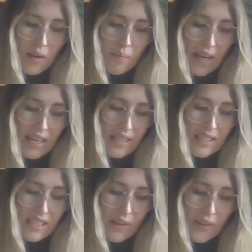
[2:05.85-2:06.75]
by
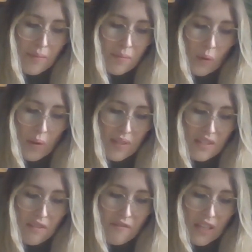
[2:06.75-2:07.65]
necessary employment
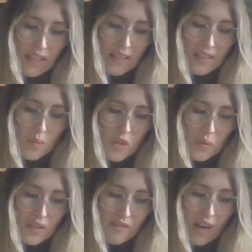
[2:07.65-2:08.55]
the feelings which
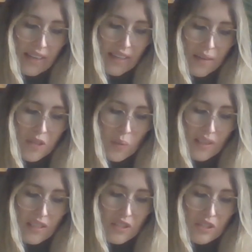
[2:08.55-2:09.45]
were divided between
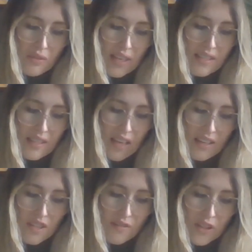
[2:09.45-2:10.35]
the distress
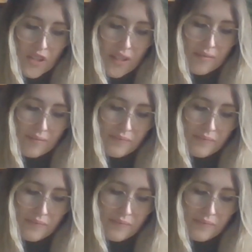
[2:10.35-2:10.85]
and diversion.